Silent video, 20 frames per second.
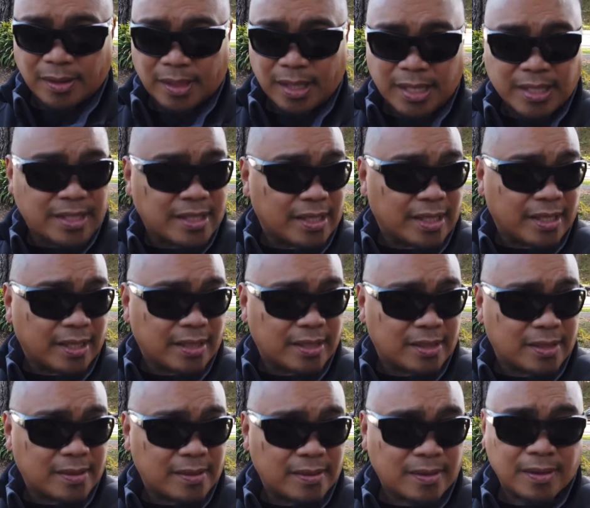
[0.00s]

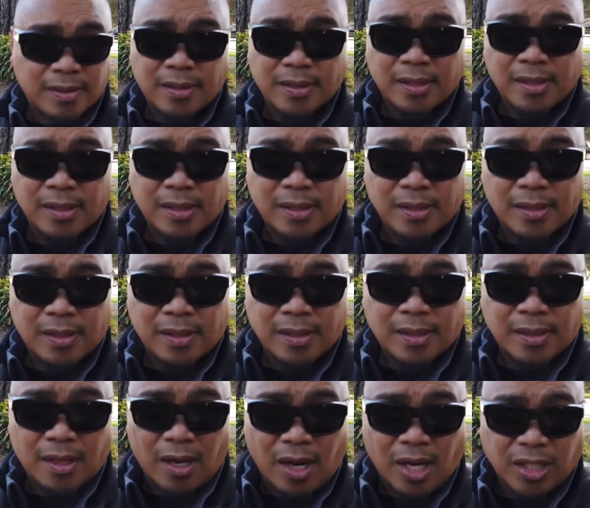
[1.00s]
incident
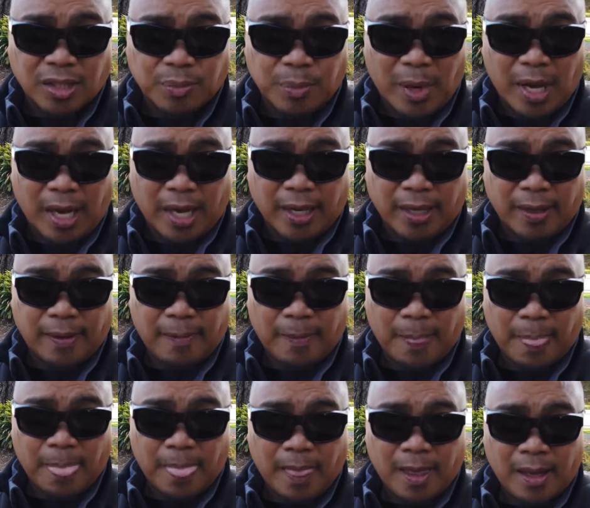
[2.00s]
caused by
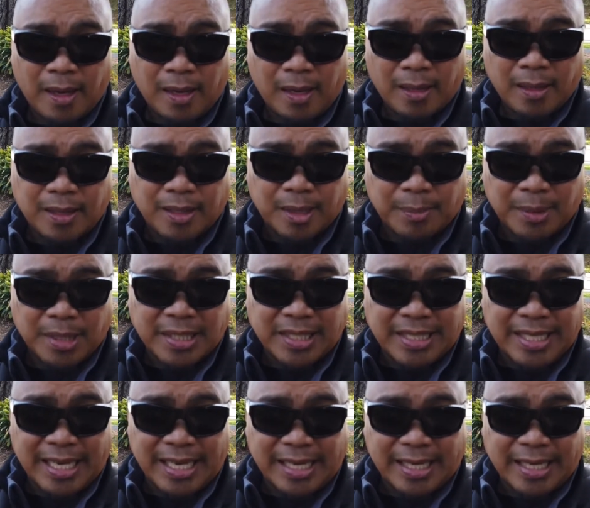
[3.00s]
some
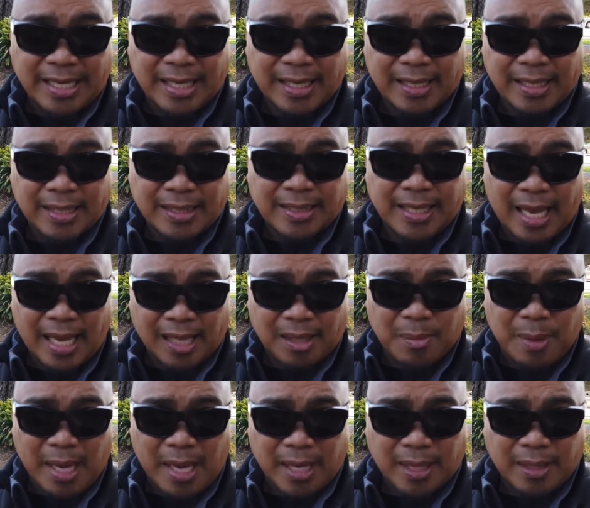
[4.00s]
insane
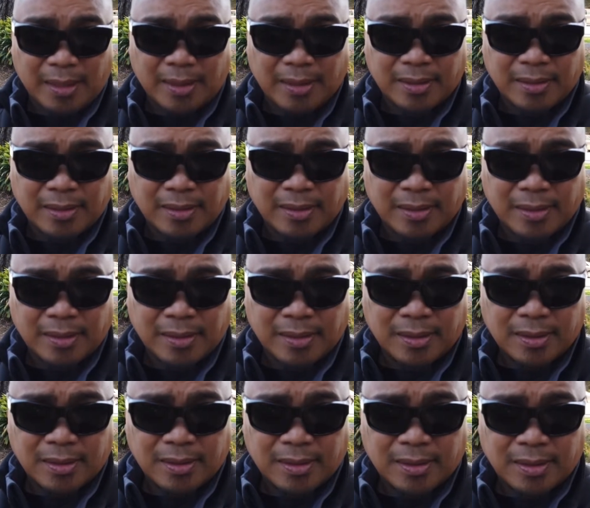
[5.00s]
Taliban
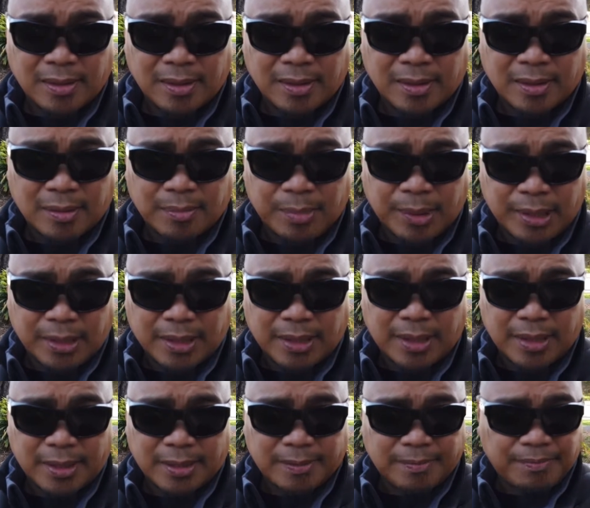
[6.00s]

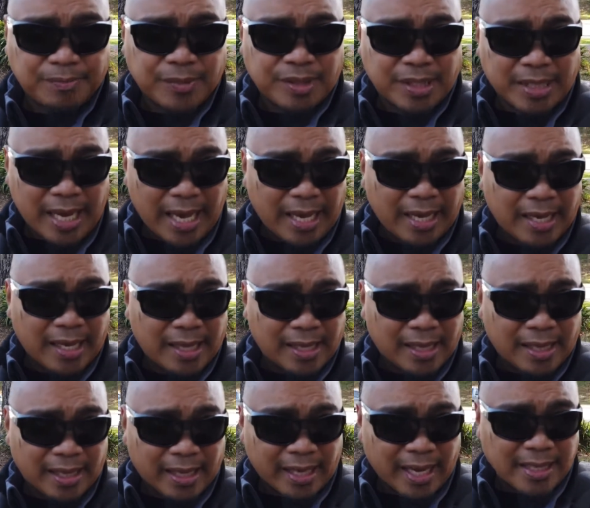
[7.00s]
but today,
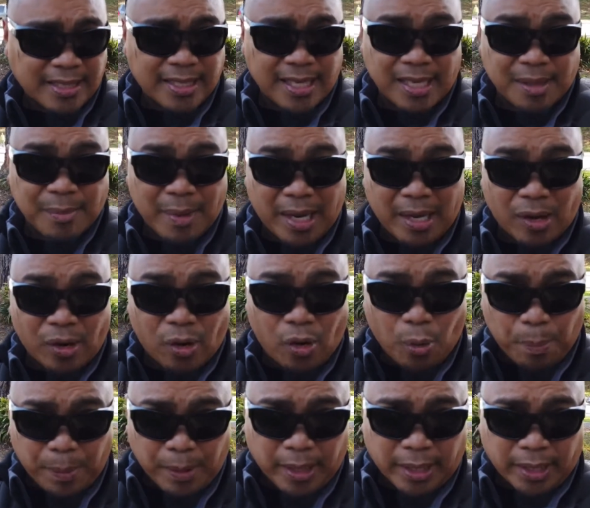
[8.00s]
like I said in my
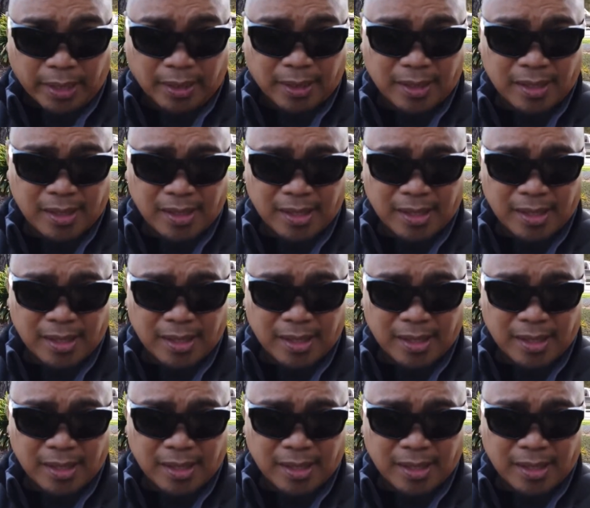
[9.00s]
opening,